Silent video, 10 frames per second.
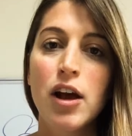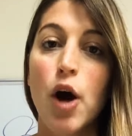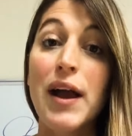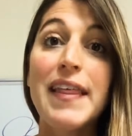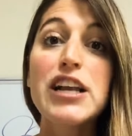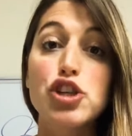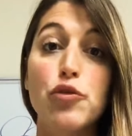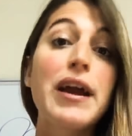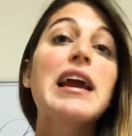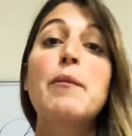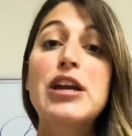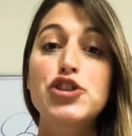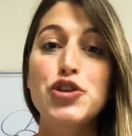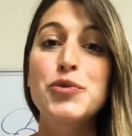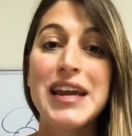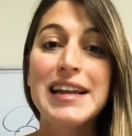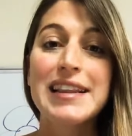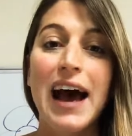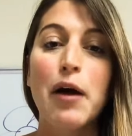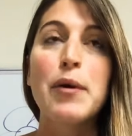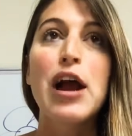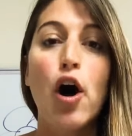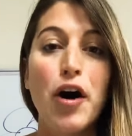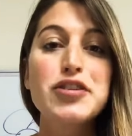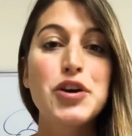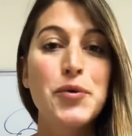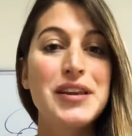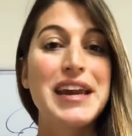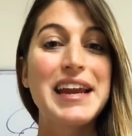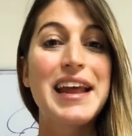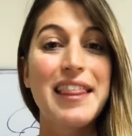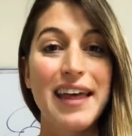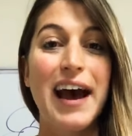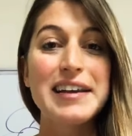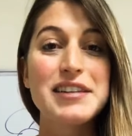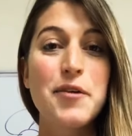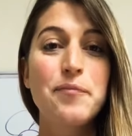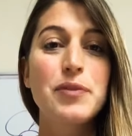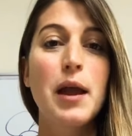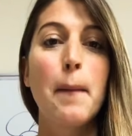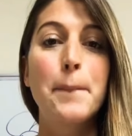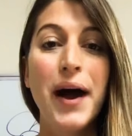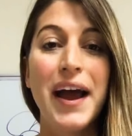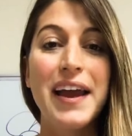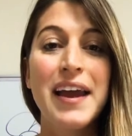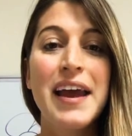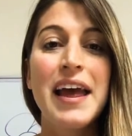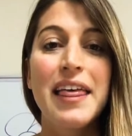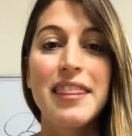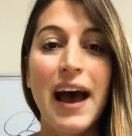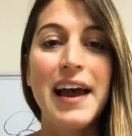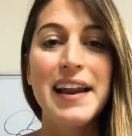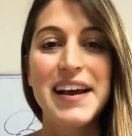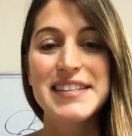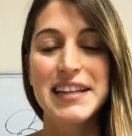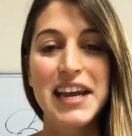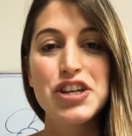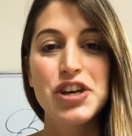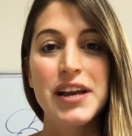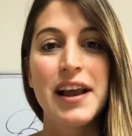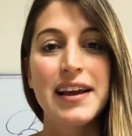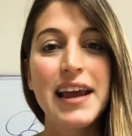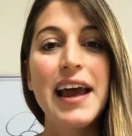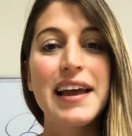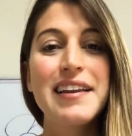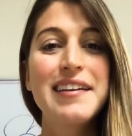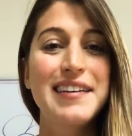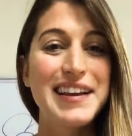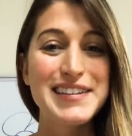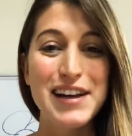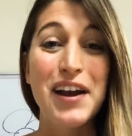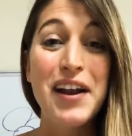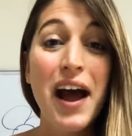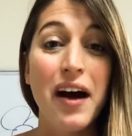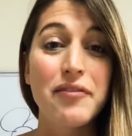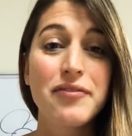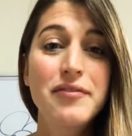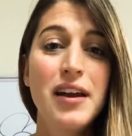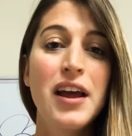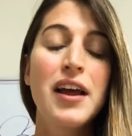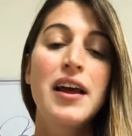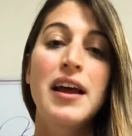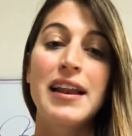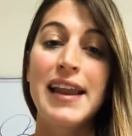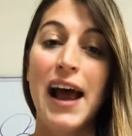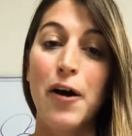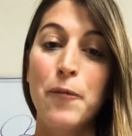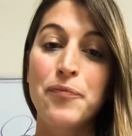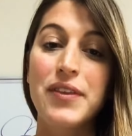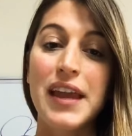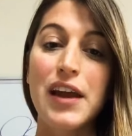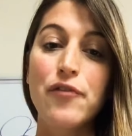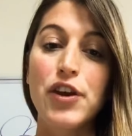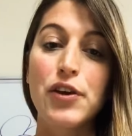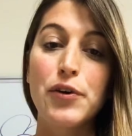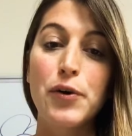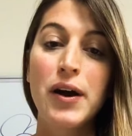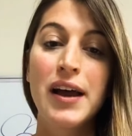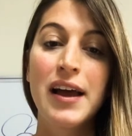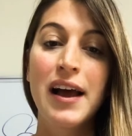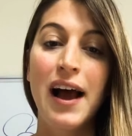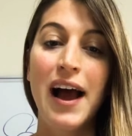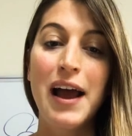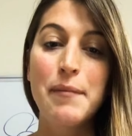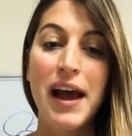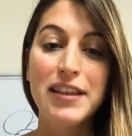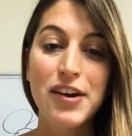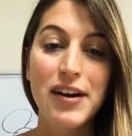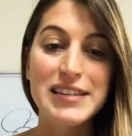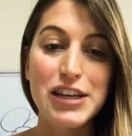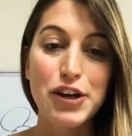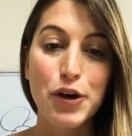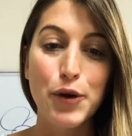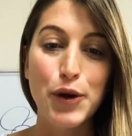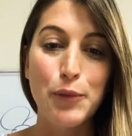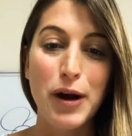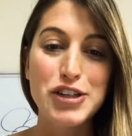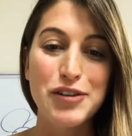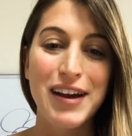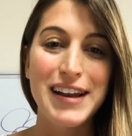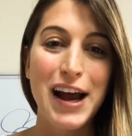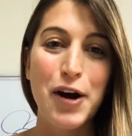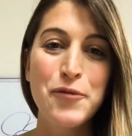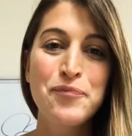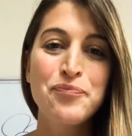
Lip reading: Okay, that's great, and we do need that. We also need that. But that in isolation, again, is not enough. Now, if you, hi Matthew, I see you're watching right now.